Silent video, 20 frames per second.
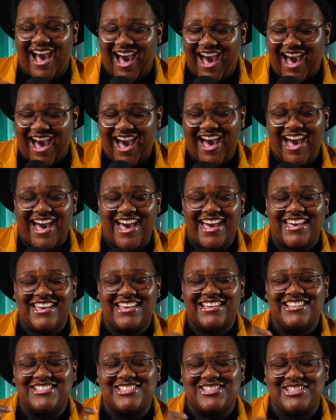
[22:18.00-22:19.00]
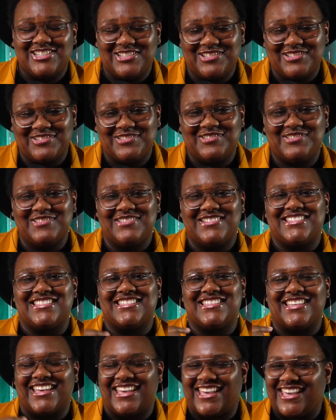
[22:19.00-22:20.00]
I choose
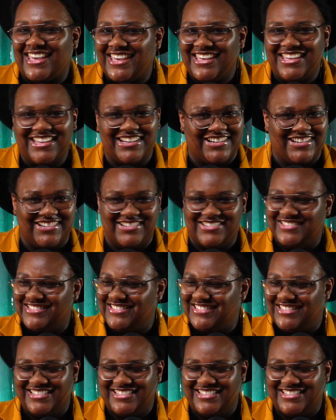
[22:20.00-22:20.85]
to heal.